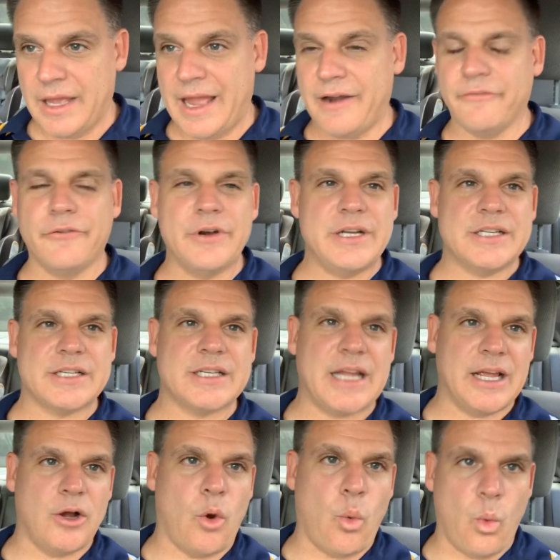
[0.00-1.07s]
every
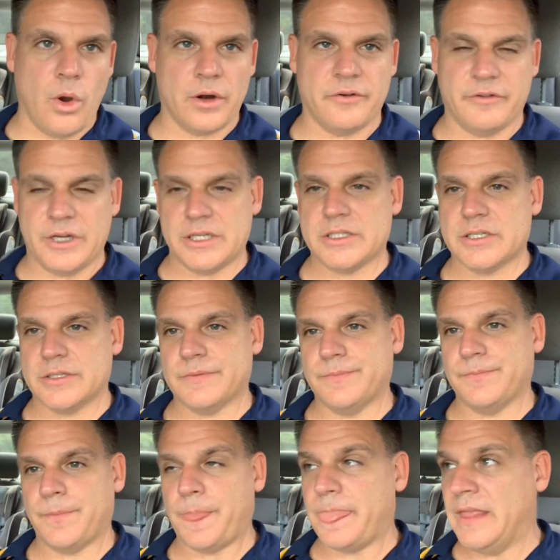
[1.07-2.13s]
single one of us
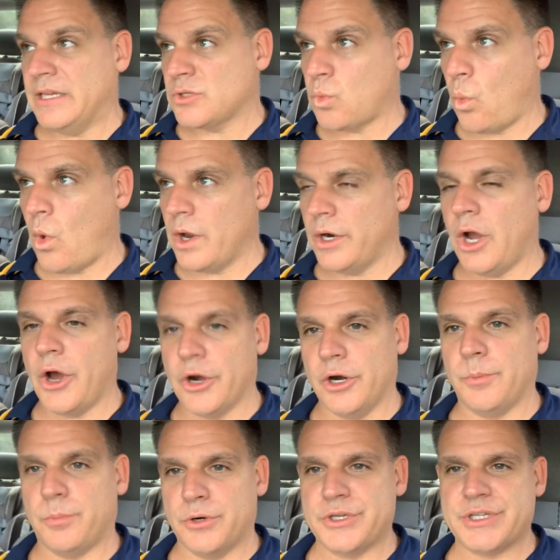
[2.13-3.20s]
is
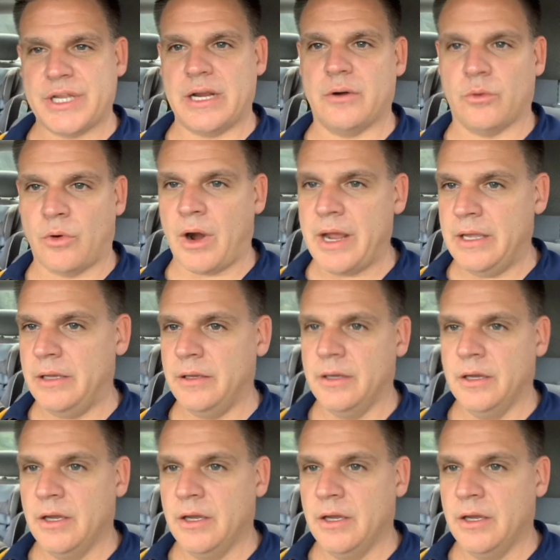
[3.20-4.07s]
100% right